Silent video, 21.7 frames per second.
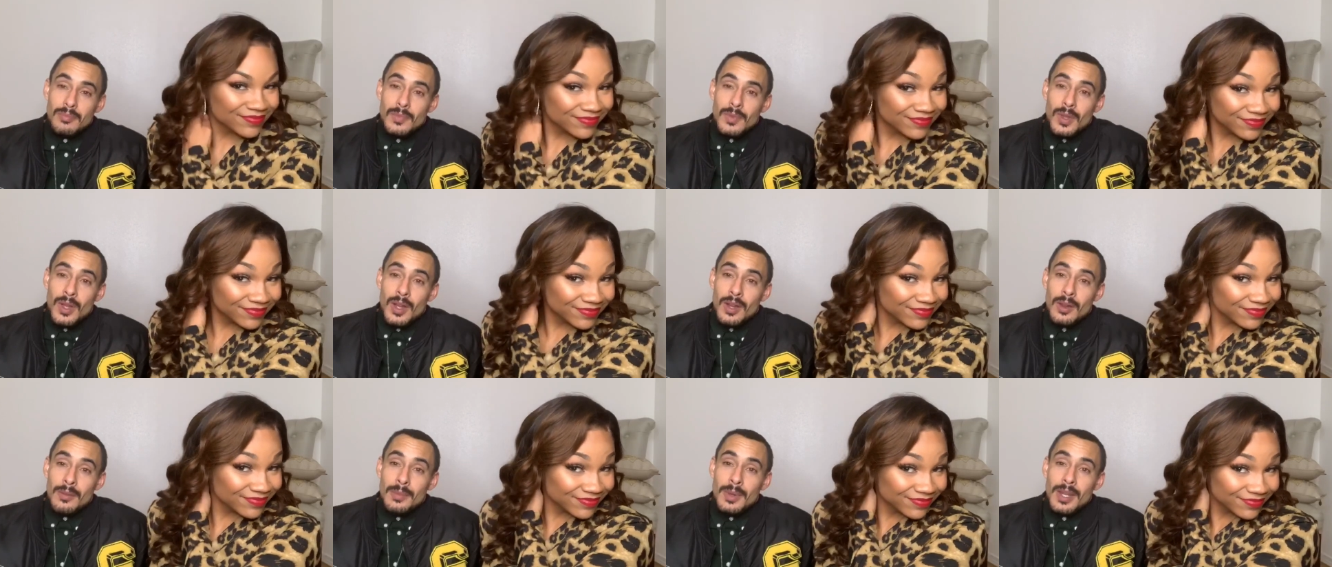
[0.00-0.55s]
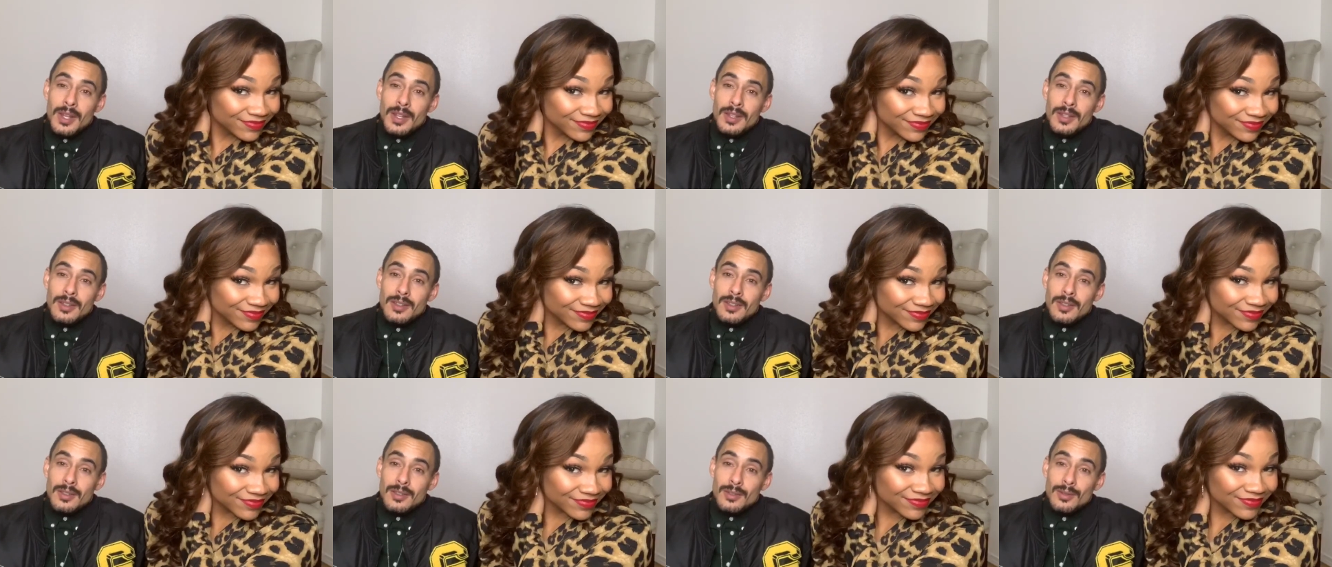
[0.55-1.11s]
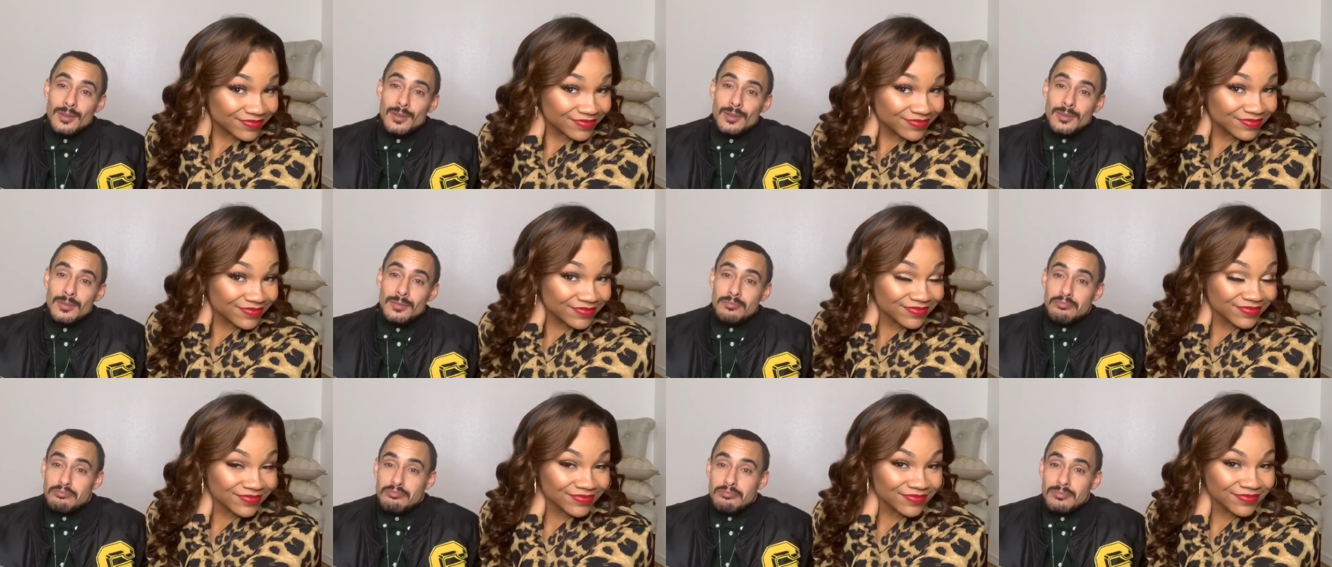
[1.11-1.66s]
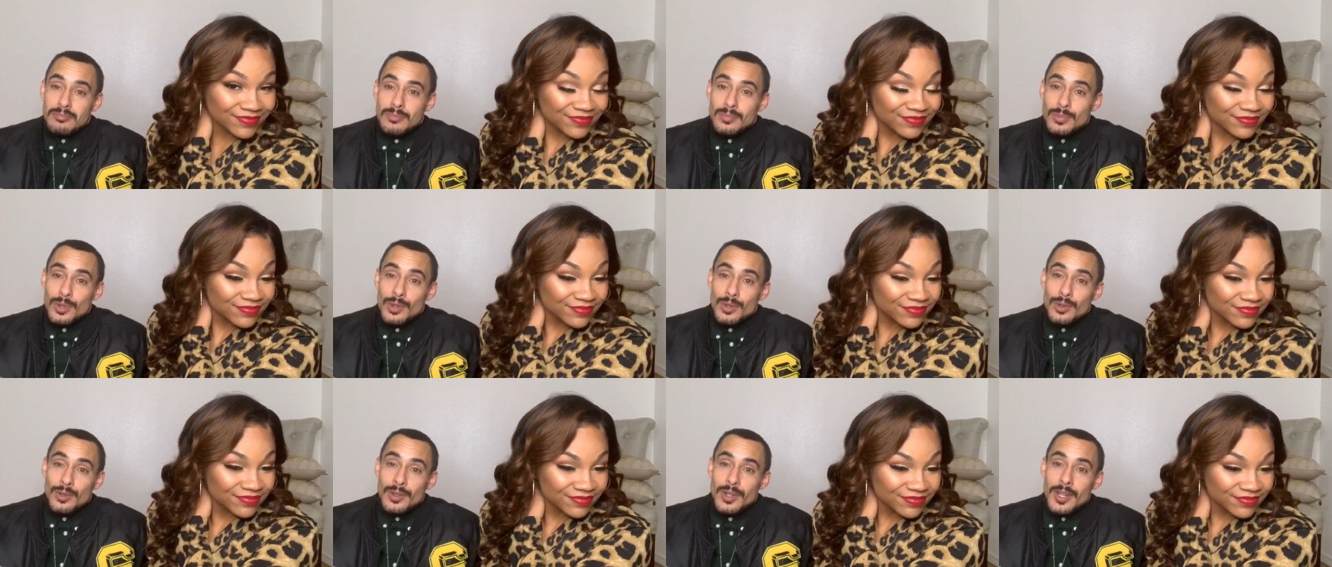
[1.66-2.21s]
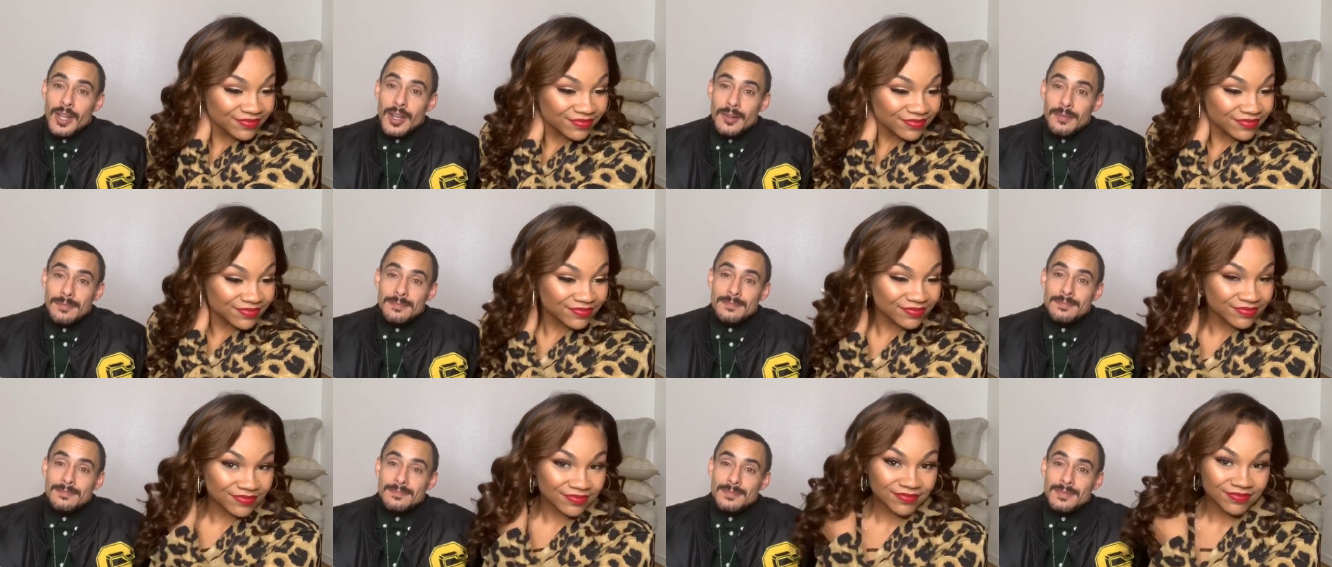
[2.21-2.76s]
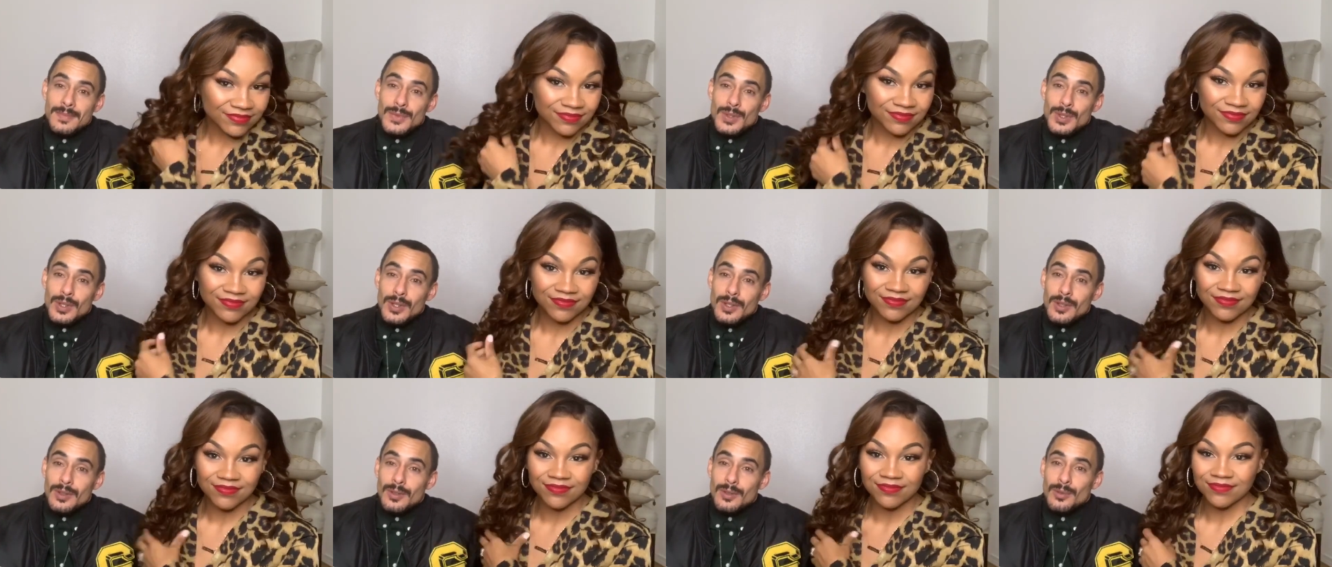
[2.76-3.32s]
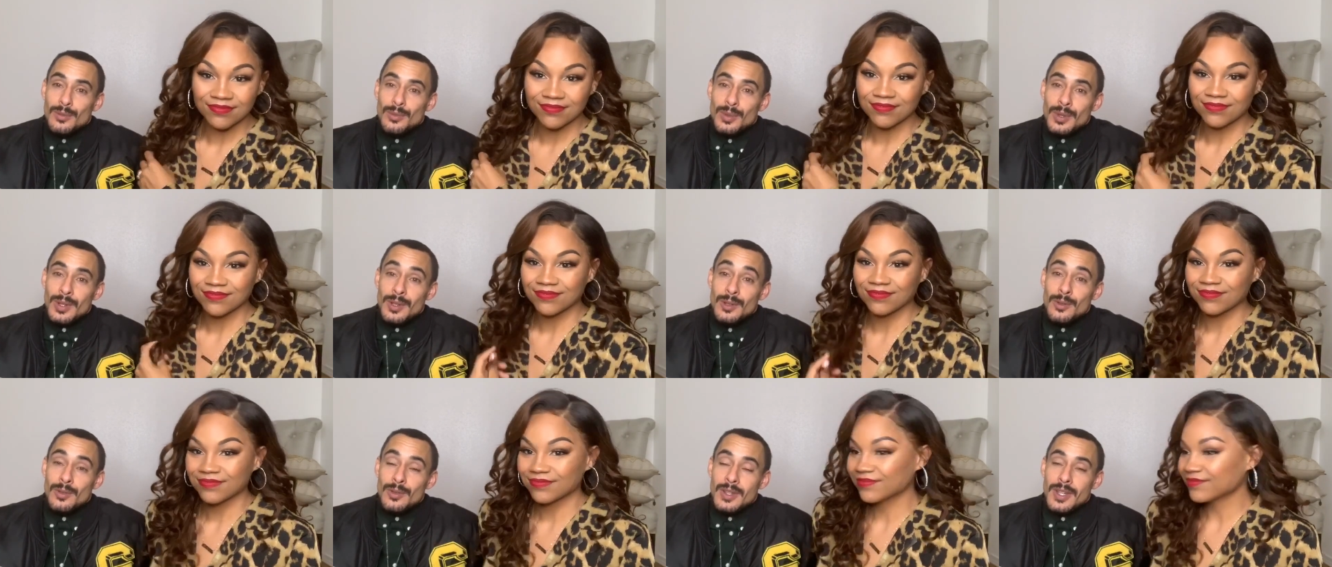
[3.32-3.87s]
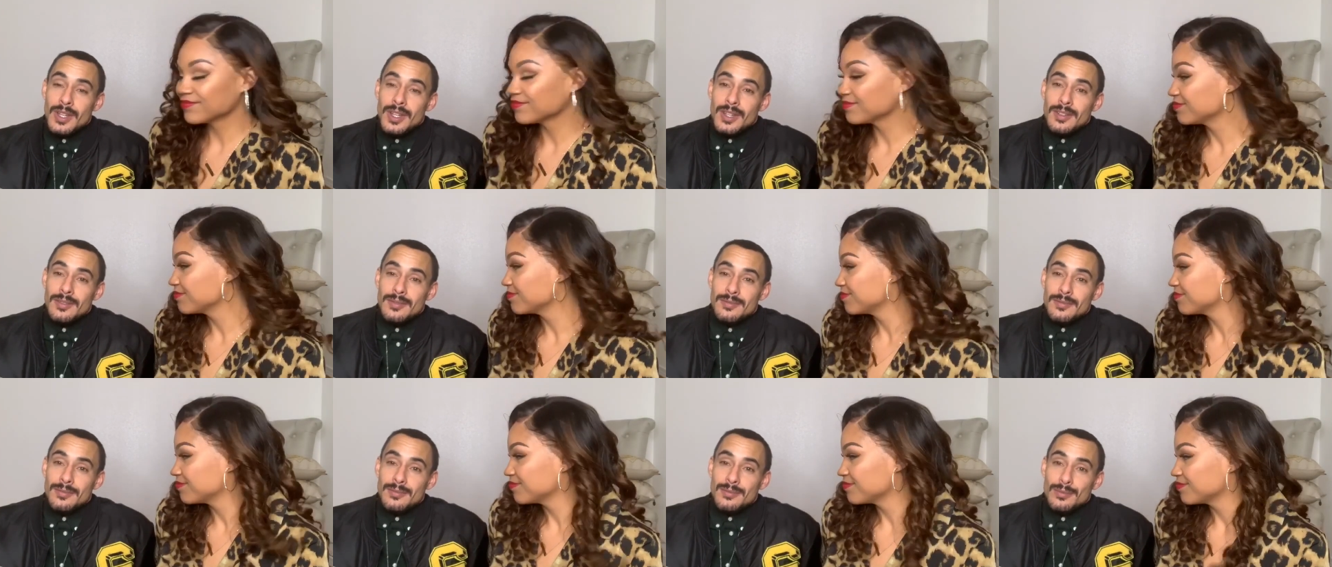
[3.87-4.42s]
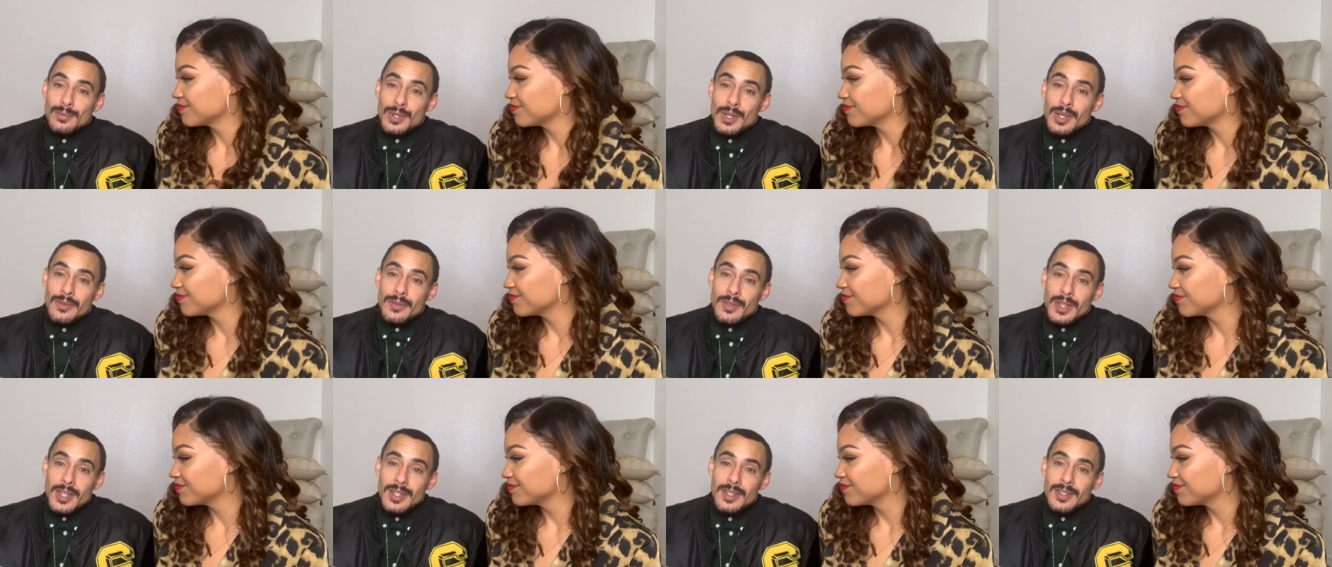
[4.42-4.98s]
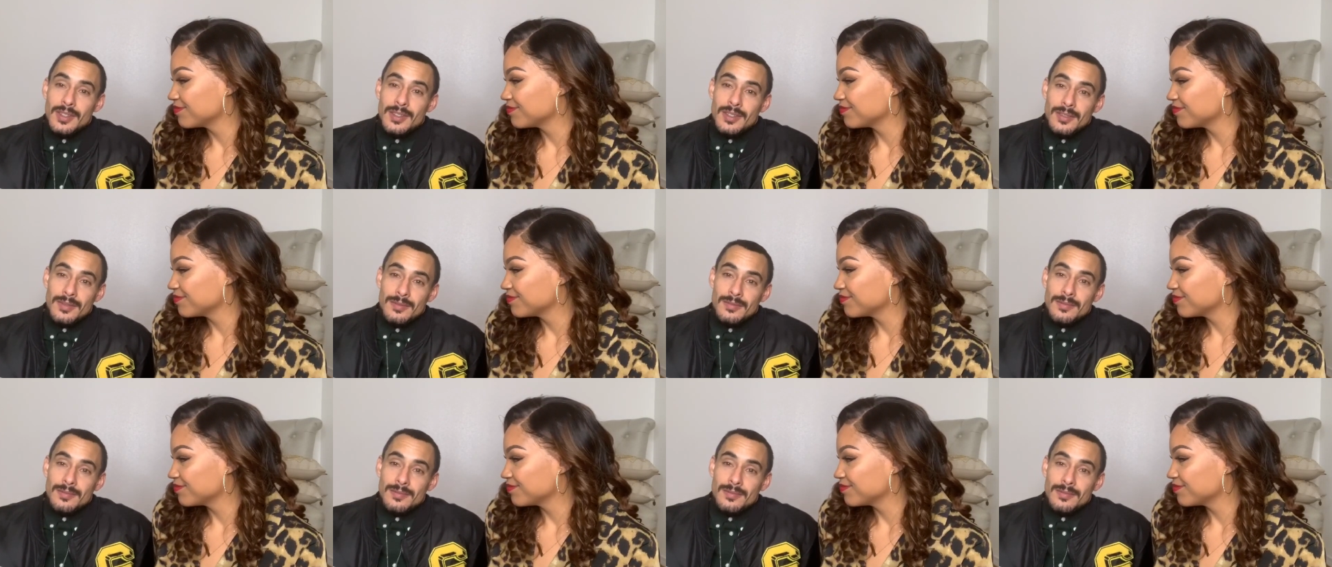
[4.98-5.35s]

Speaker 1: God made us to procreate. So we do that when we have kids.